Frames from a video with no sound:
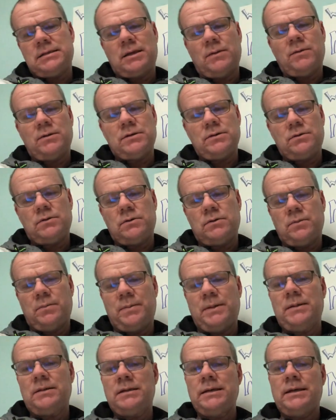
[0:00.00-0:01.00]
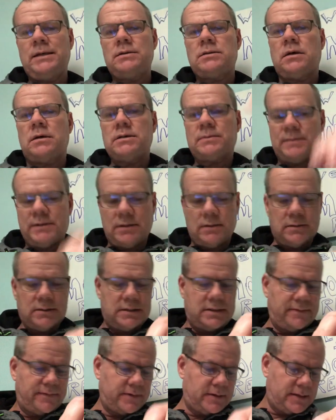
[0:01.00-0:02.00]
I wanted to do buildings, hospitals,
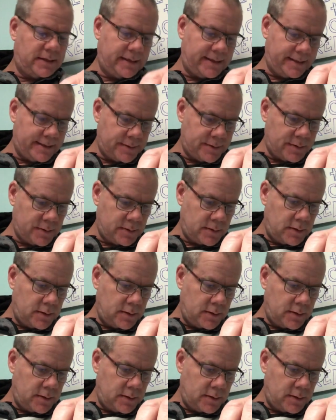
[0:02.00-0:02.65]
different things.